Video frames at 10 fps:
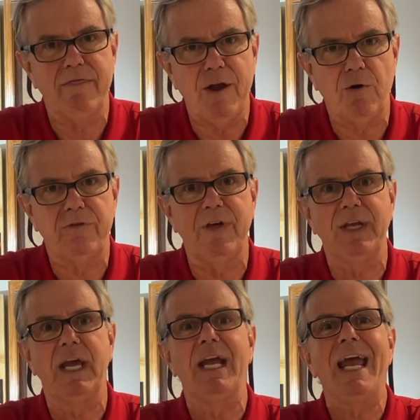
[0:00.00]
they're
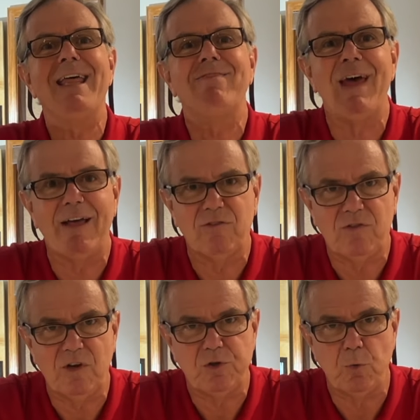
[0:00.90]
thinking in that
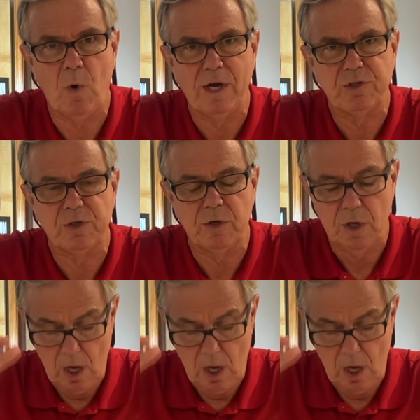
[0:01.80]
situation.